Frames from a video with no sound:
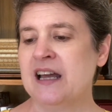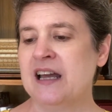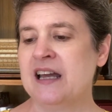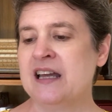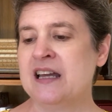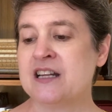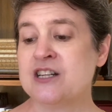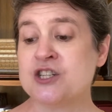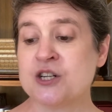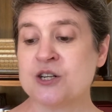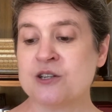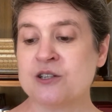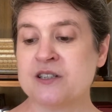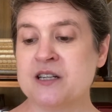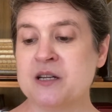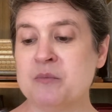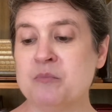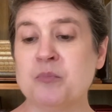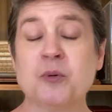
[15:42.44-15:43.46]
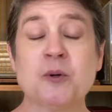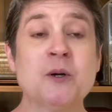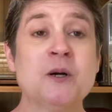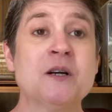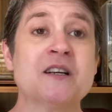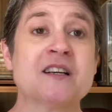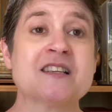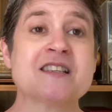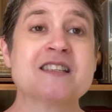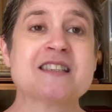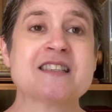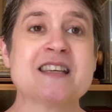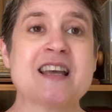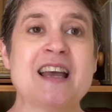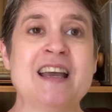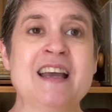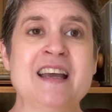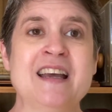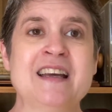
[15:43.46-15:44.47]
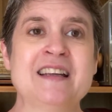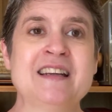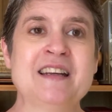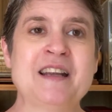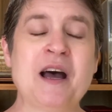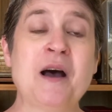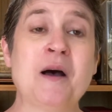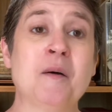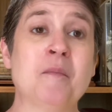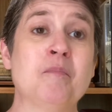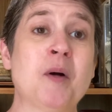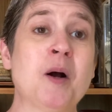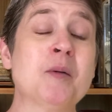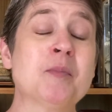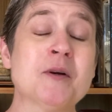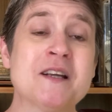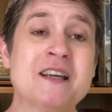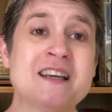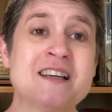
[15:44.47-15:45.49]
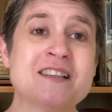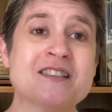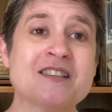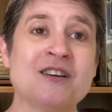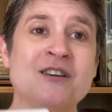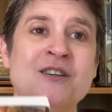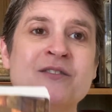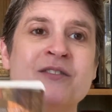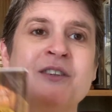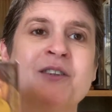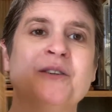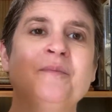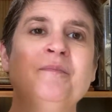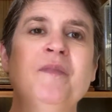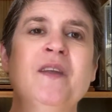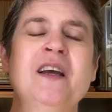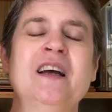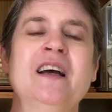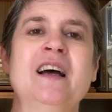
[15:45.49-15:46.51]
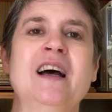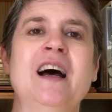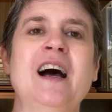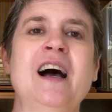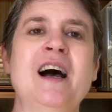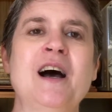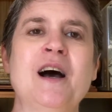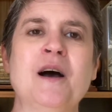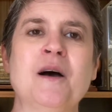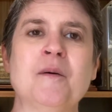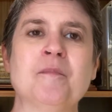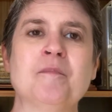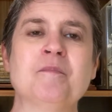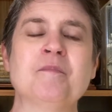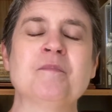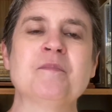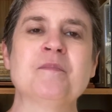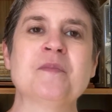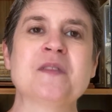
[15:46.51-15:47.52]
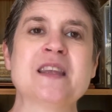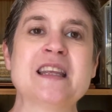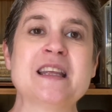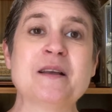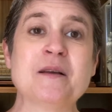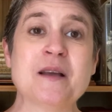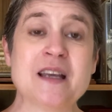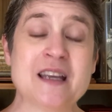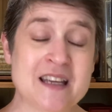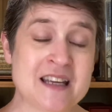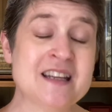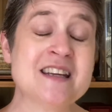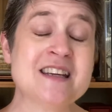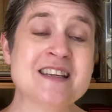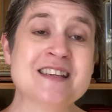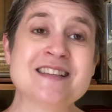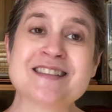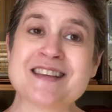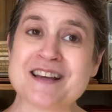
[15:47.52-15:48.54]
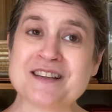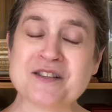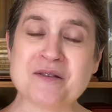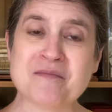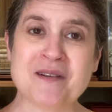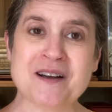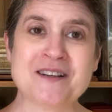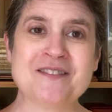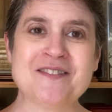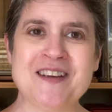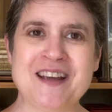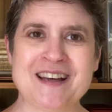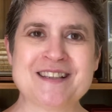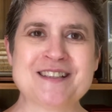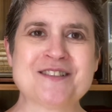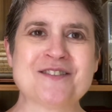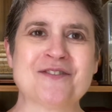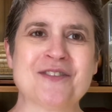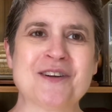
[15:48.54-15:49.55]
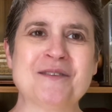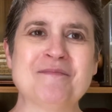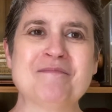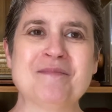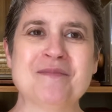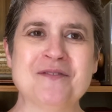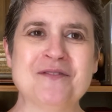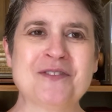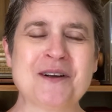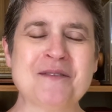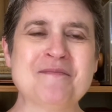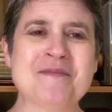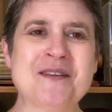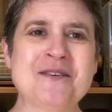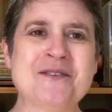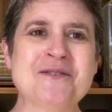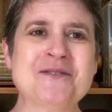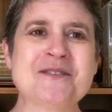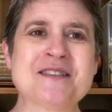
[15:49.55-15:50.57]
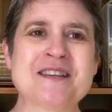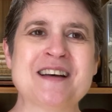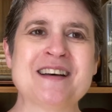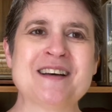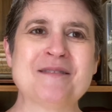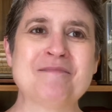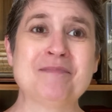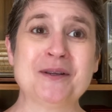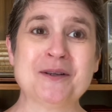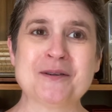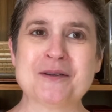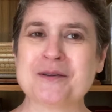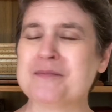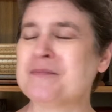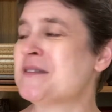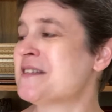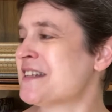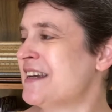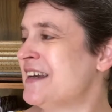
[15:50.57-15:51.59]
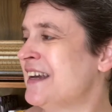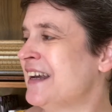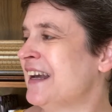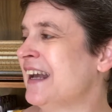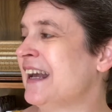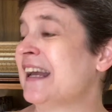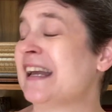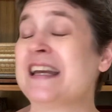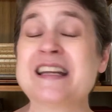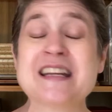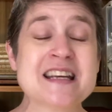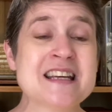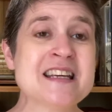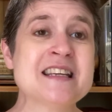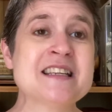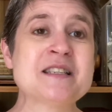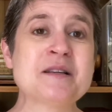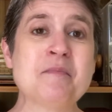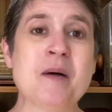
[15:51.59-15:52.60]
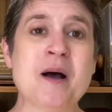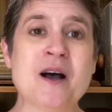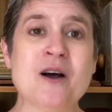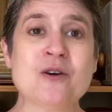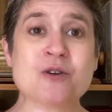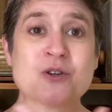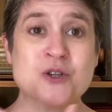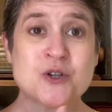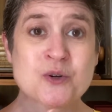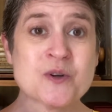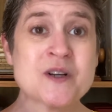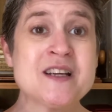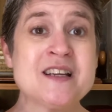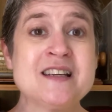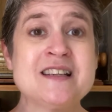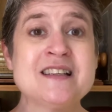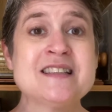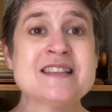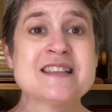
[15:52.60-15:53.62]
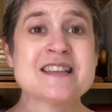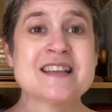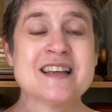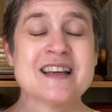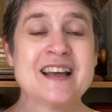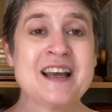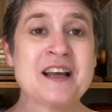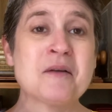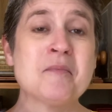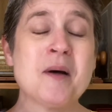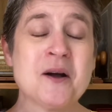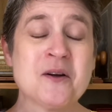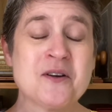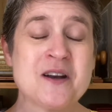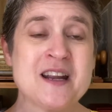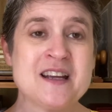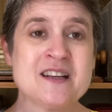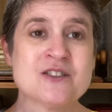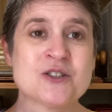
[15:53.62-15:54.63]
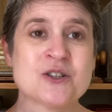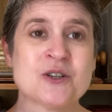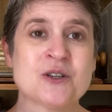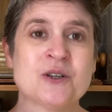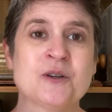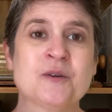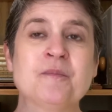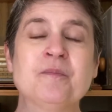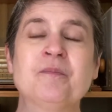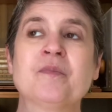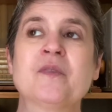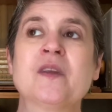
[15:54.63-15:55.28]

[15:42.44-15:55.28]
and Geraldine Brooks and um, Barbara Kingsolver. Um, it is, as you might have guessed from, from those uh, blurbs, it is about trees and about nature.